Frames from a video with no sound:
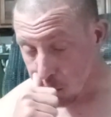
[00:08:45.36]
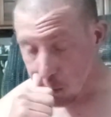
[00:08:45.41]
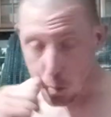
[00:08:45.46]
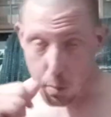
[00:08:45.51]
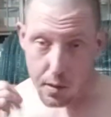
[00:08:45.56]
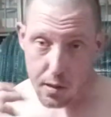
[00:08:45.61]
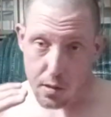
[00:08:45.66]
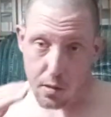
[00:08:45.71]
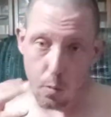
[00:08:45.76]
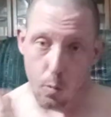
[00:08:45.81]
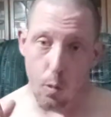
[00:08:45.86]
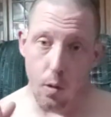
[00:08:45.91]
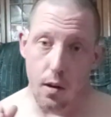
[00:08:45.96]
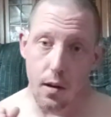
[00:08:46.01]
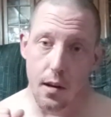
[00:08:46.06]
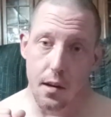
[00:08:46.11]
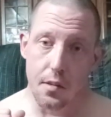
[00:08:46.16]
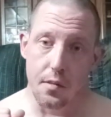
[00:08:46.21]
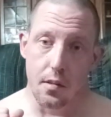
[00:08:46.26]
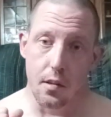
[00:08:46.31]
The reason
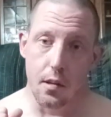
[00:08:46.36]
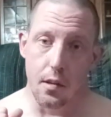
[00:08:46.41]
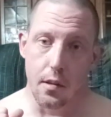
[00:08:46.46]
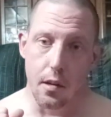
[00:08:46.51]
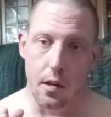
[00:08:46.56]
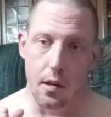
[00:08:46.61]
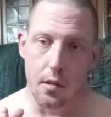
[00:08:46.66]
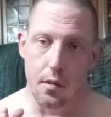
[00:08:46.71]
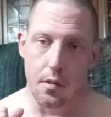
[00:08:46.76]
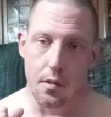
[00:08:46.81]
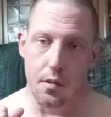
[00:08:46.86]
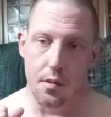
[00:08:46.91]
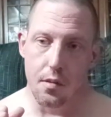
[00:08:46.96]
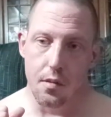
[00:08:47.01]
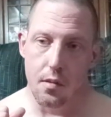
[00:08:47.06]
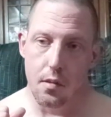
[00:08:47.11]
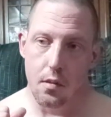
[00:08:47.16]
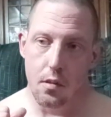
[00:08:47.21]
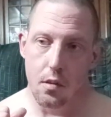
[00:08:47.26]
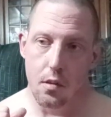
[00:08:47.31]
why I say that
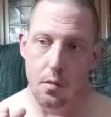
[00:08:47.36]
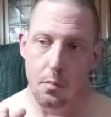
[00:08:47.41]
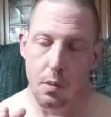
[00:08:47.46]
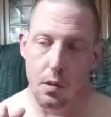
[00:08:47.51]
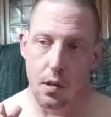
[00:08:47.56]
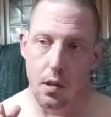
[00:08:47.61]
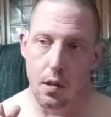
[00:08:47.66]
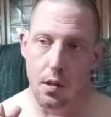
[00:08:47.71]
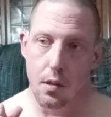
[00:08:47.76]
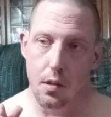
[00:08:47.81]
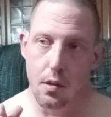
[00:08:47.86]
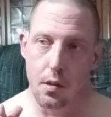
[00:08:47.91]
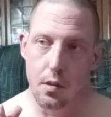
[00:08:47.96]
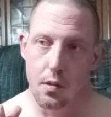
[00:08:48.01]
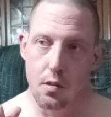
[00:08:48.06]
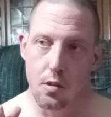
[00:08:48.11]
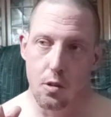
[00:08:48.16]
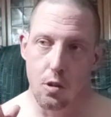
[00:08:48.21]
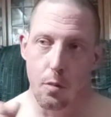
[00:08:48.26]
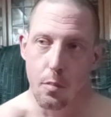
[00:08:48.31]
is
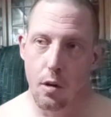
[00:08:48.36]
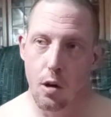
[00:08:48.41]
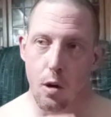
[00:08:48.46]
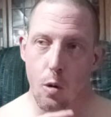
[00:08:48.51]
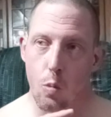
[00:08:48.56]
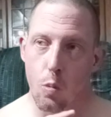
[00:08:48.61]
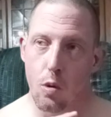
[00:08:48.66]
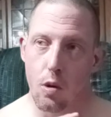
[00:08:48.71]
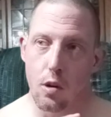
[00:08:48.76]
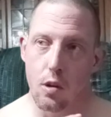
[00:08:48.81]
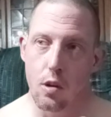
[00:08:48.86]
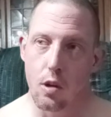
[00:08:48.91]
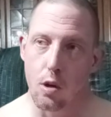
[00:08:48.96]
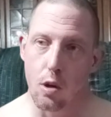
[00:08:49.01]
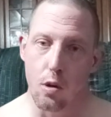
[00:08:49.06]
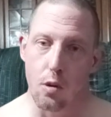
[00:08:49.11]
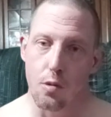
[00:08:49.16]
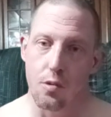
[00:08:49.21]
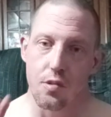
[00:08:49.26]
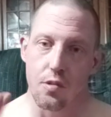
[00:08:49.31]
because no matter what
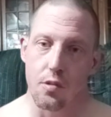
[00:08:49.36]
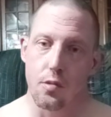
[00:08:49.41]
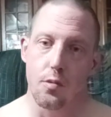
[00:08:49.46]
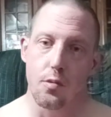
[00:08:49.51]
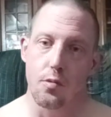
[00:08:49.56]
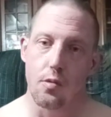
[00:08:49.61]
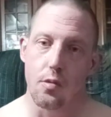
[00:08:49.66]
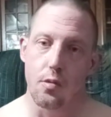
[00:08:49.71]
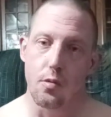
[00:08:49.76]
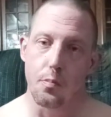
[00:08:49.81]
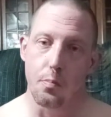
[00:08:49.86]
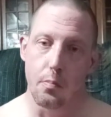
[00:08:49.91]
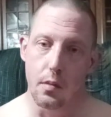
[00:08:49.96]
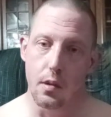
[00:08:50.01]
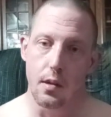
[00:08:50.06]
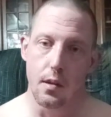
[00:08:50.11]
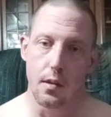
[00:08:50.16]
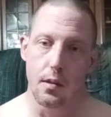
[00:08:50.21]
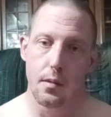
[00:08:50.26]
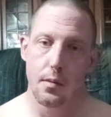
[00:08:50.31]
girls do to
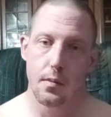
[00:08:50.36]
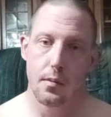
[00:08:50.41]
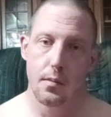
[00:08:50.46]
men,